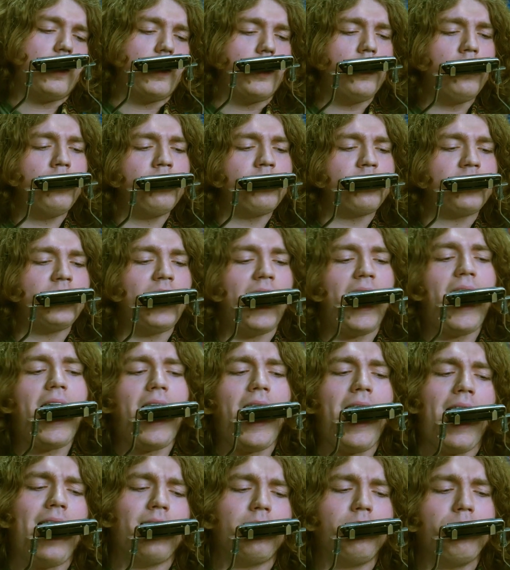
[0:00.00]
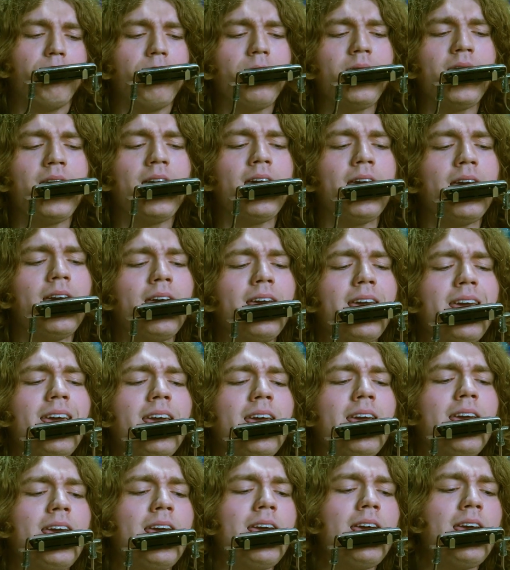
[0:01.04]
You've got
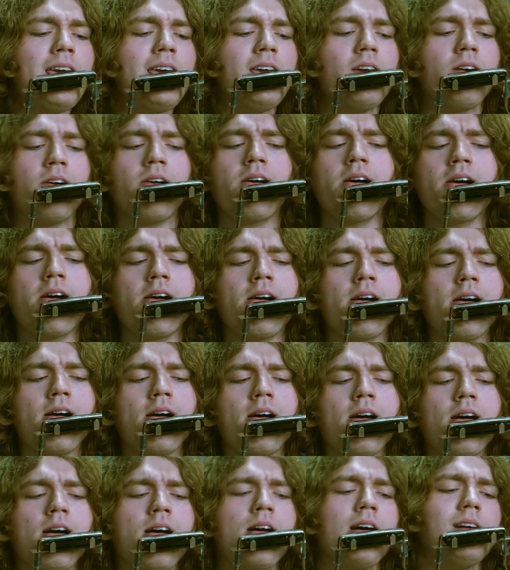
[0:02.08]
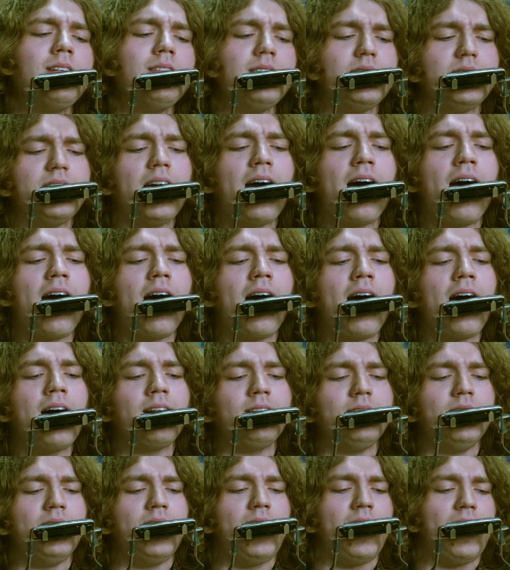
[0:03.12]
me, oh
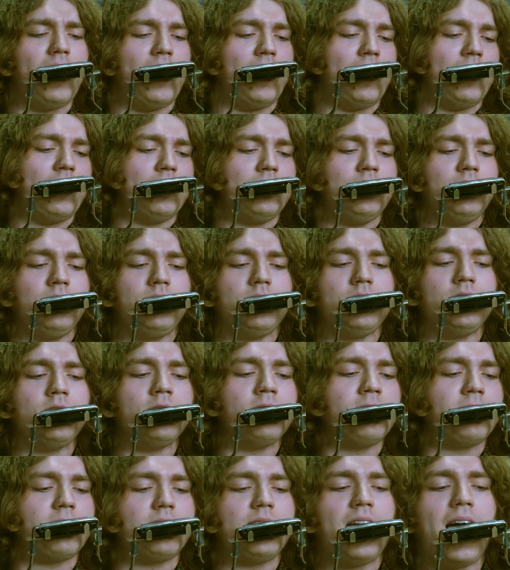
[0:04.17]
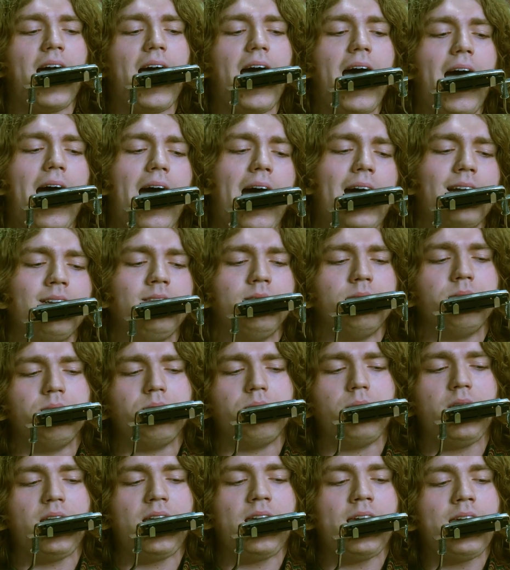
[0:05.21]
darling, you've got
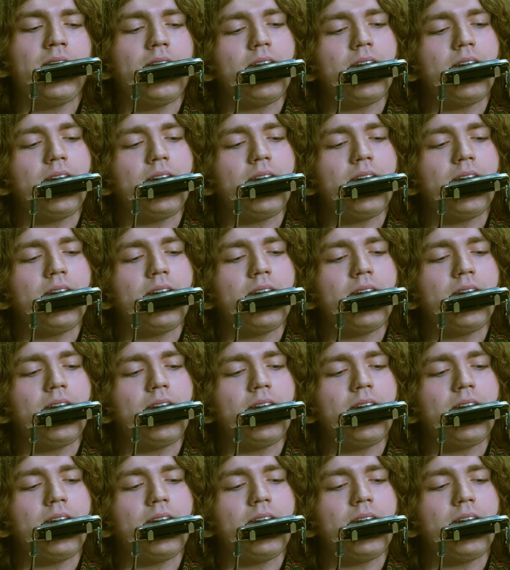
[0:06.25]
me.